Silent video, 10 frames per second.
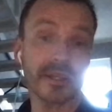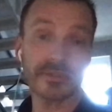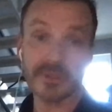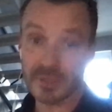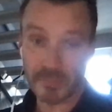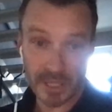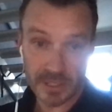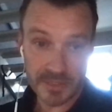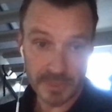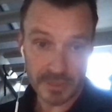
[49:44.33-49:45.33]
identity
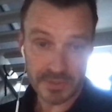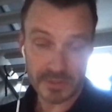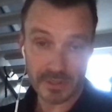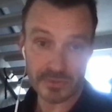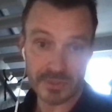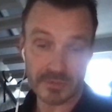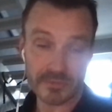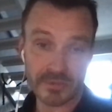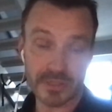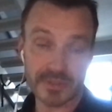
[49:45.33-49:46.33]
management
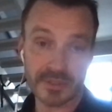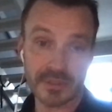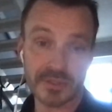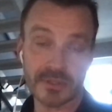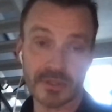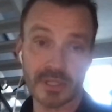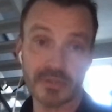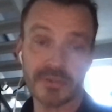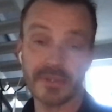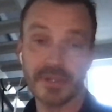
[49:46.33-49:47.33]
solution, for instance, so
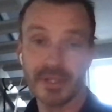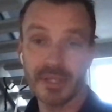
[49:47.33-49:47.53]
that